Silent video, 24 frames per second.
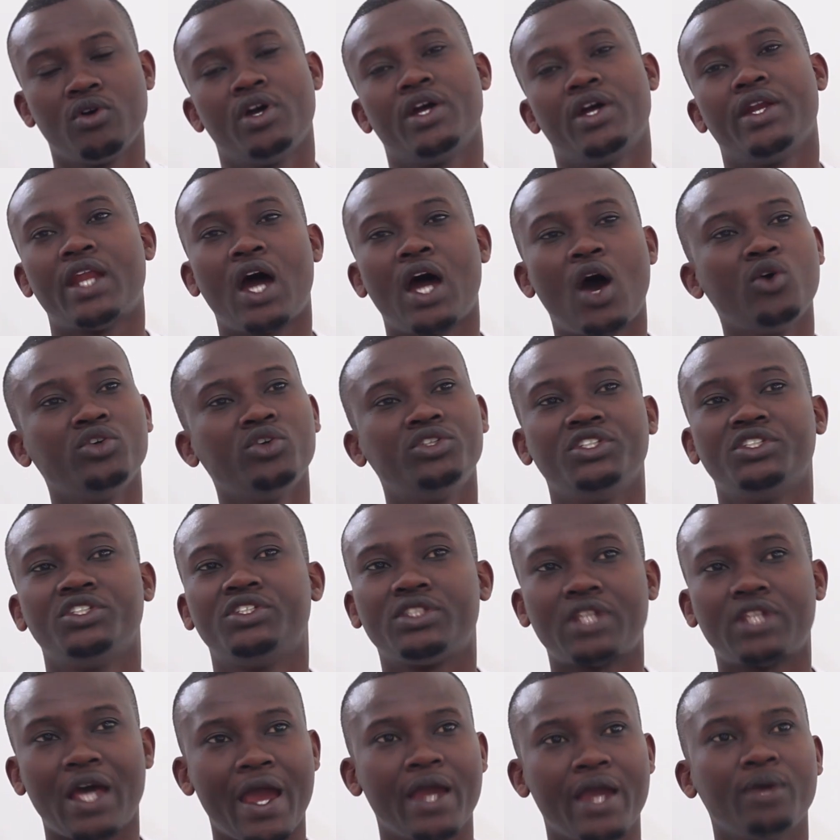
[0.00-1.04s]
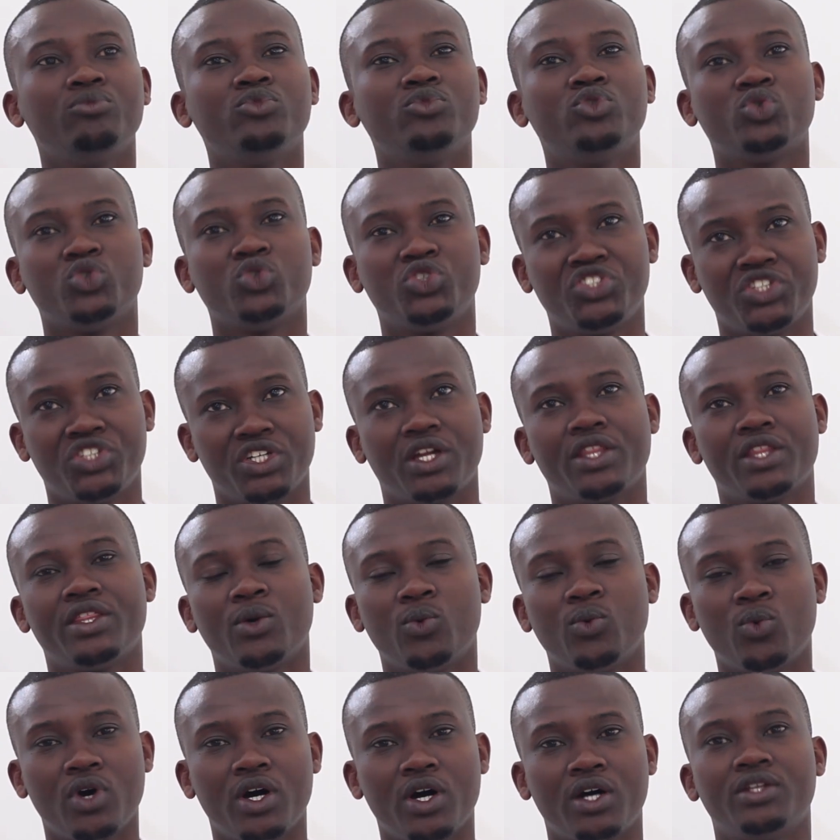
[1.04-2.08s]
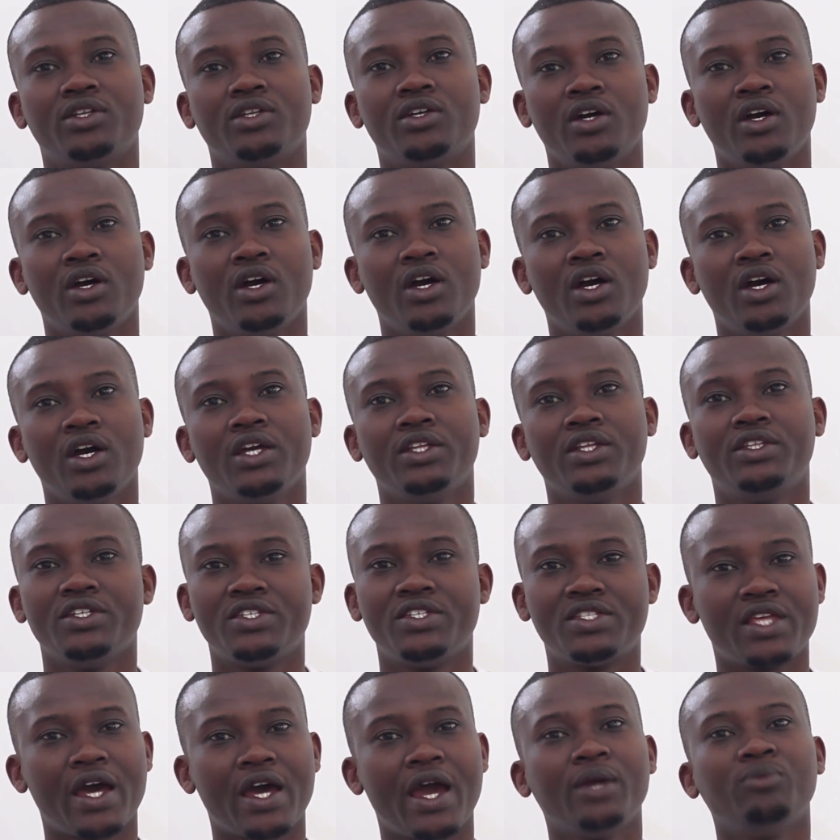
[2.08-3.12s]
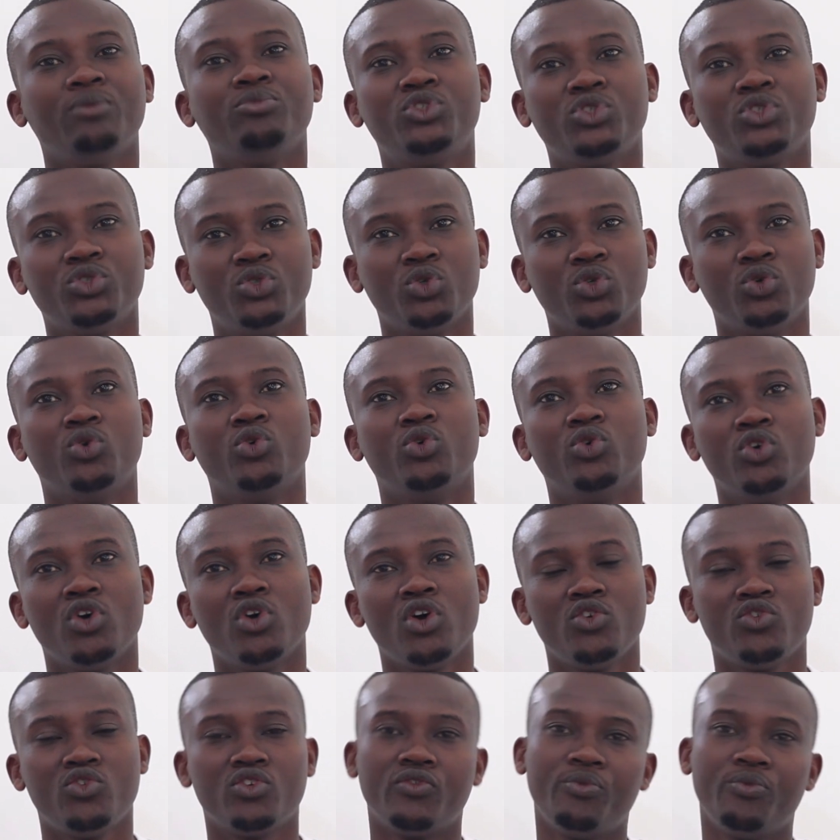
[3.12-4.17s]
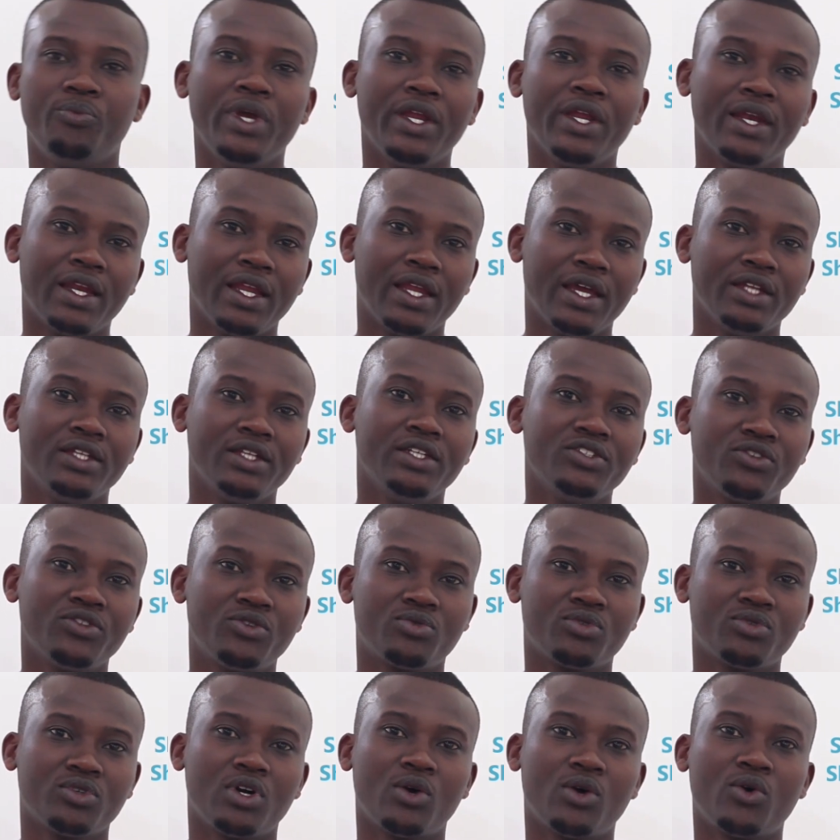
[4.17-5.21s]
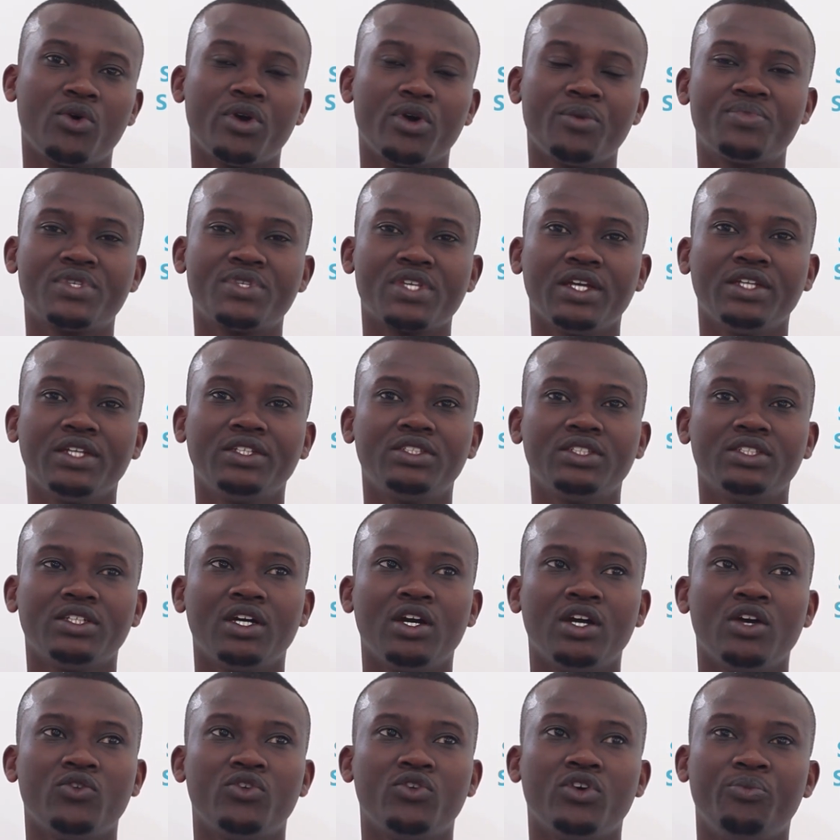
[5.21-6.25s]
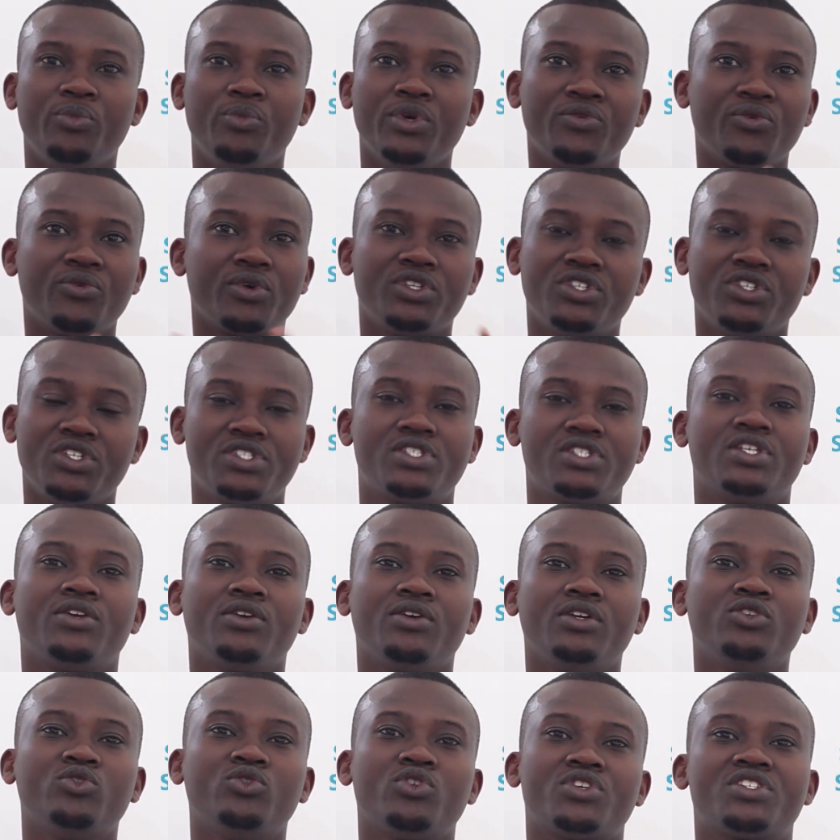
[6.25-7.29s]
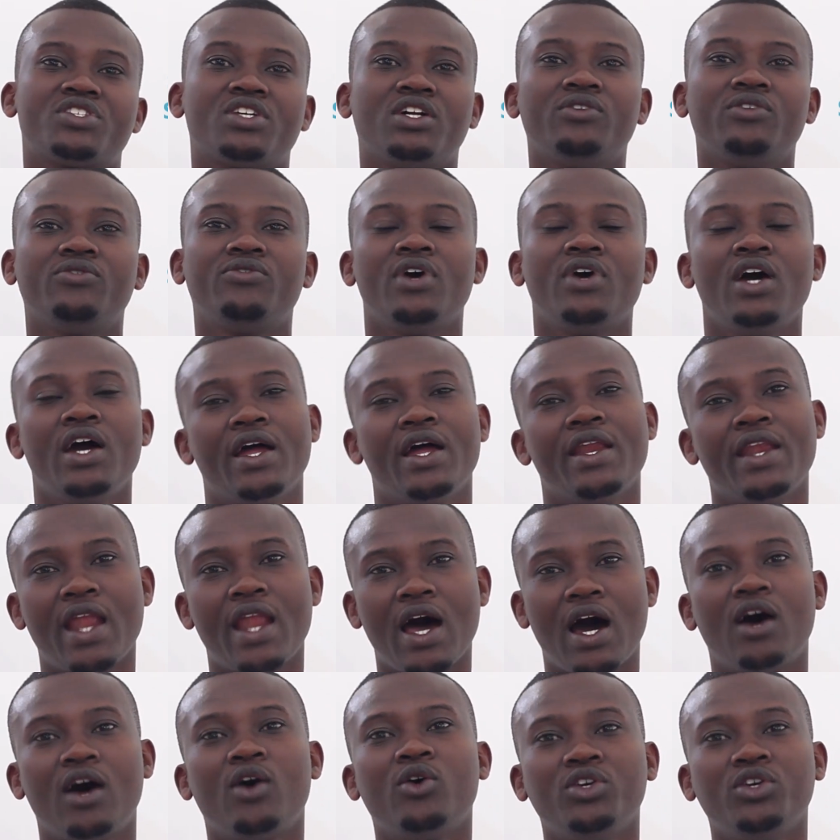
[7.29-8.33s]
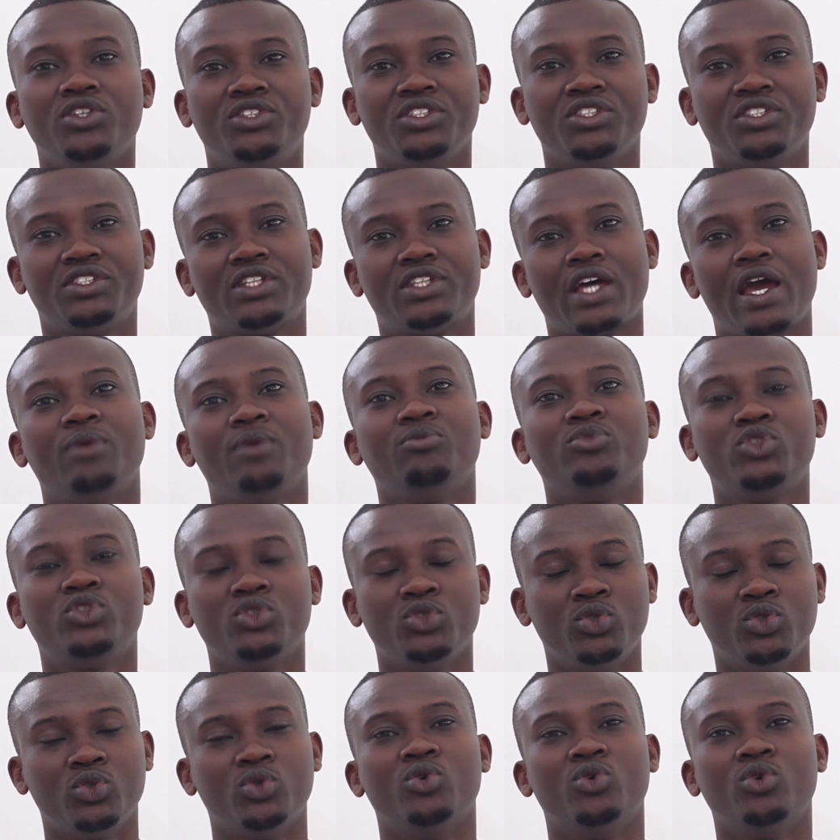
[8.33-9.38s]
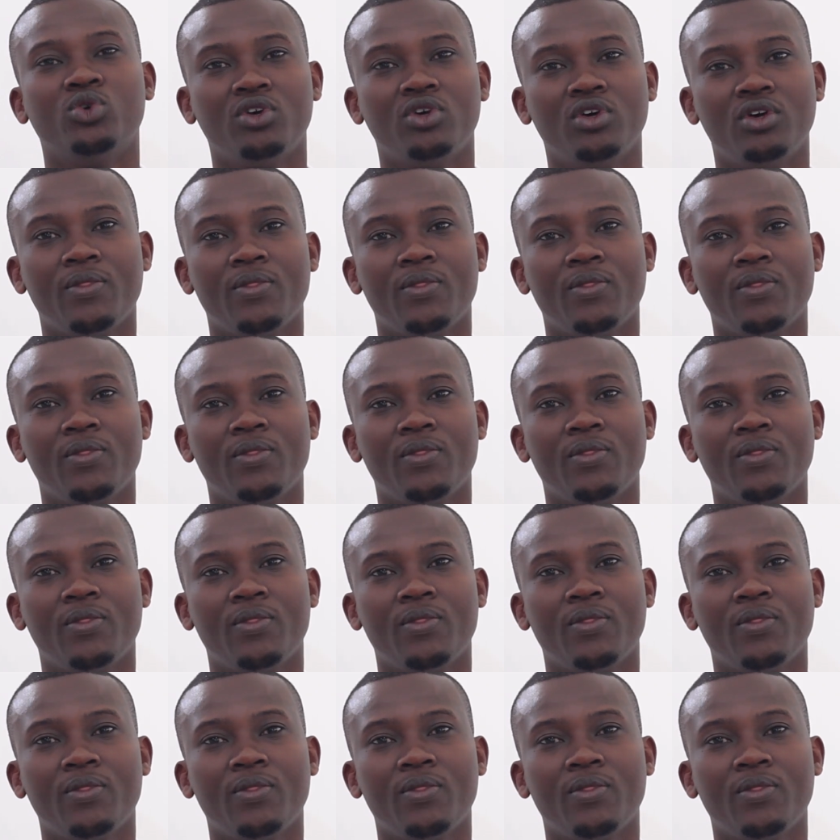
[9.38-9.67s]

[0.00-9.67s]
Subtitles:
Now it is time to share the word. It is time to do. You've been learning through our website. We've been registering yourself. Now it is time to do.